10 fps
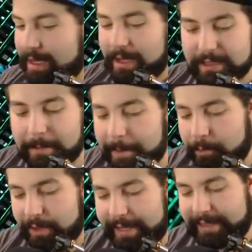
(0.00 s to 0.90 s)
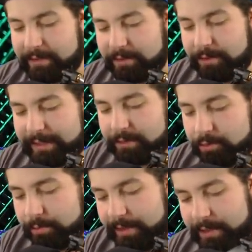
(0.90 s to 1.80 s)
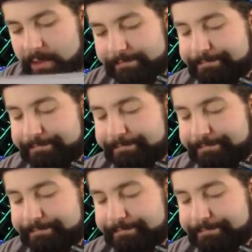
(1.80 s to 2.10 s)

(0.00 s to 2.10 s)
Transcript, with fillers: Some people would like to do that to Ruby, you know.